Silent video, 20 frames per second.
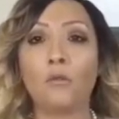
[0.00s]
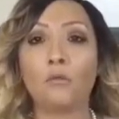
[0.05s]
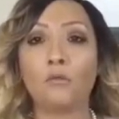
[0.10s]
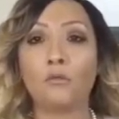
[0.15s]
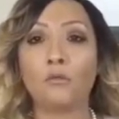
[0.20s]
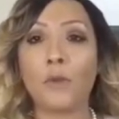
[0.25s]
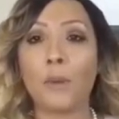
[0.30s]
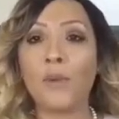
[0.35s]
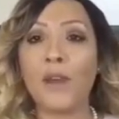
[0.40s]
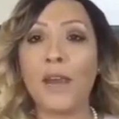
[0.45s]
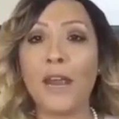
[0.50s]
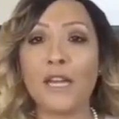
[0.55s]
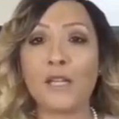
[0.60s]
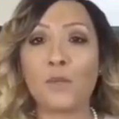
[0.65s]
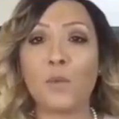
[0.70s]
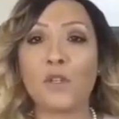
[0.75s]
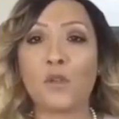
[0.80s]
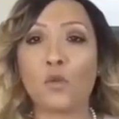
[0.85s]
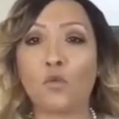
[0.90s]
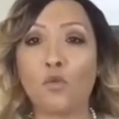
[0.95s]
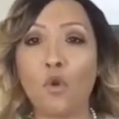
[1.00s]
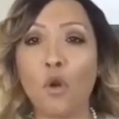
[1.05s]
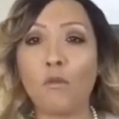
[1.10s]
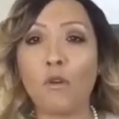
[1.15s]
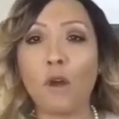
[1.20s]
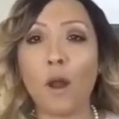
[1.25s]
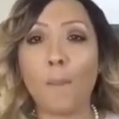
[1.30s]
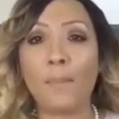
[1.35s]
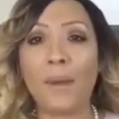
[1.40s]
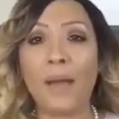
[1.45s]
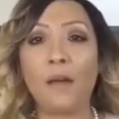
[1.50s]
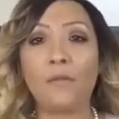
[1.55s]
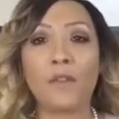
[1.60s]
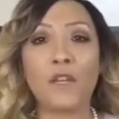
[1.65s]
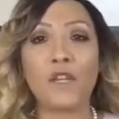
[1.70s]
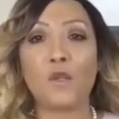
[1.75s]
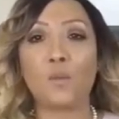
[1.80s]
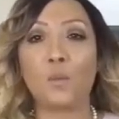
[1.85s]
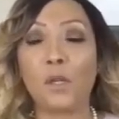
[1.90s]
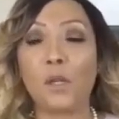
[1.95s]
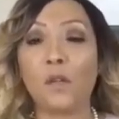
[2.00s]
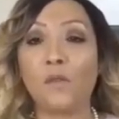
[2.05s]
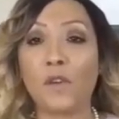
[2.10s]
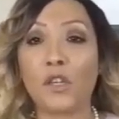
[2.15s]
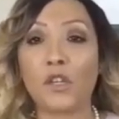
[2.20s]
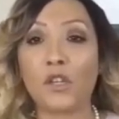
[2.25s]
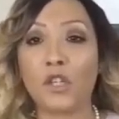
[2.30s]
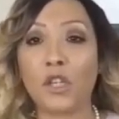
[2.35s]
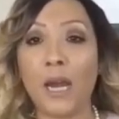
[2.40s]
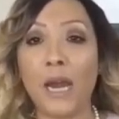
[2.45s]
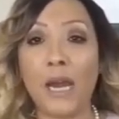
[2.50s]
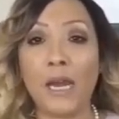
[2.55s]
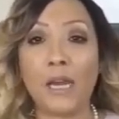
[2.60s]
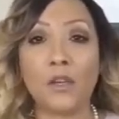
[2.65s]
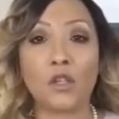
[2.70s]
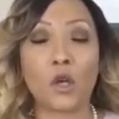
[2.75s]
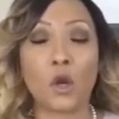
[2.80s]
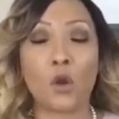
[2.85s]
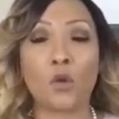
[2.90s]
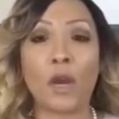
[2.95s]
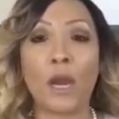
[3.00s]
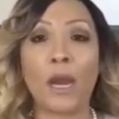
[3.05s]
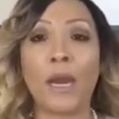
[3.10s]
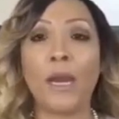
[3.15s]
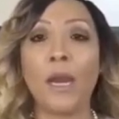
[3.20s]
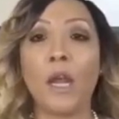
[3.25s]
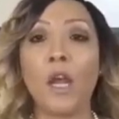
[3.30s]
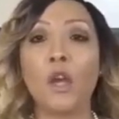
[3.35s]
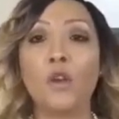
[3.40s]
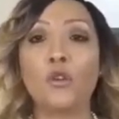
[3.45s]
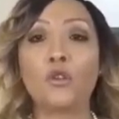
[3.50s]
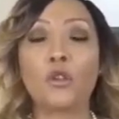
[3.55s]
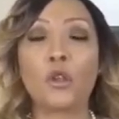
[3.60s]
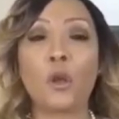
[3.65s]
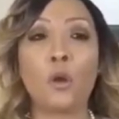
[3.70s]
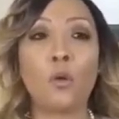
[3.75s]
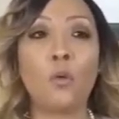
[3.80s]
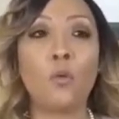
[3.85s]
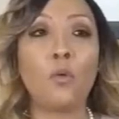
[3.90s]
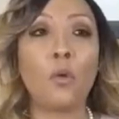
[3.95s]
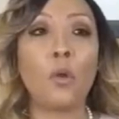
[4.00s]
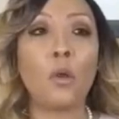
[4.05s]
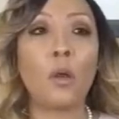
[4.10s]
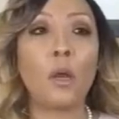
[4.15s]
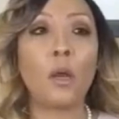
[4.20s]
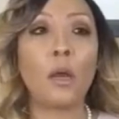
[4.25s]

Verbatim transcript: Okay, so I explained to the secured entrepreneurs